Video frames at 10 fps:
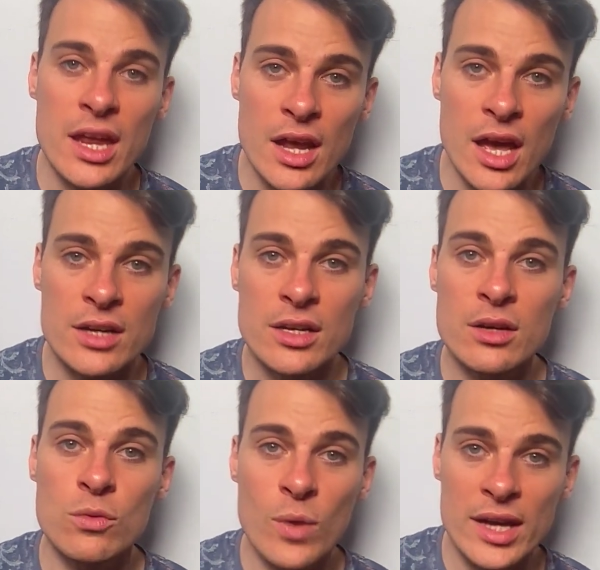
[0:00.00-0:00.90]
and
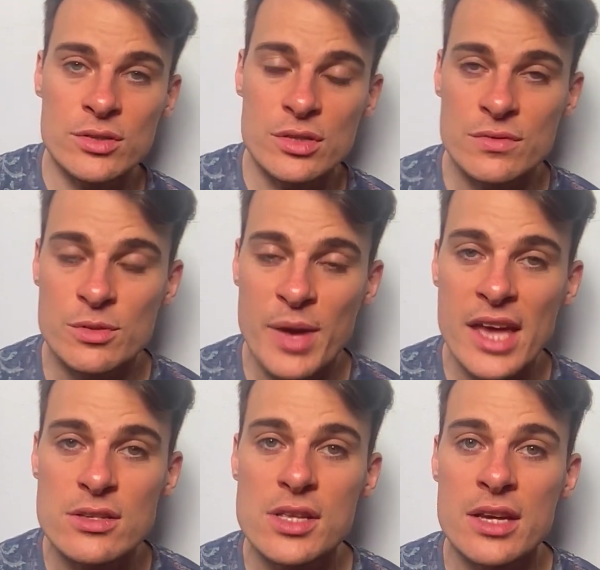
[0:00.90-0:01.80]
utter waste of
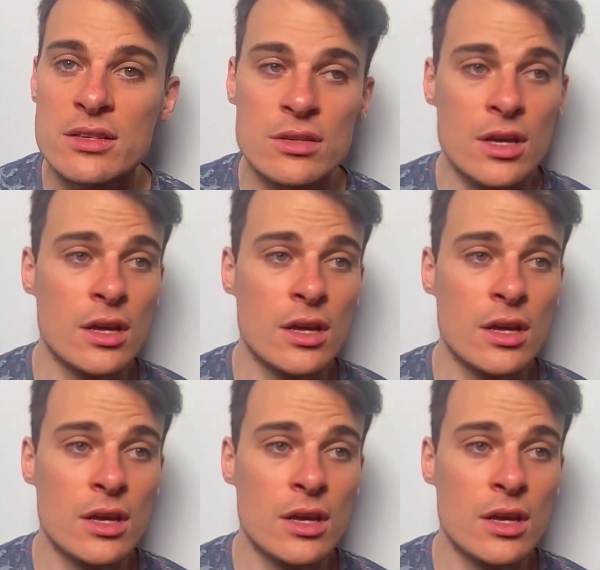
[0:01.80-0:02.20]
space. That is,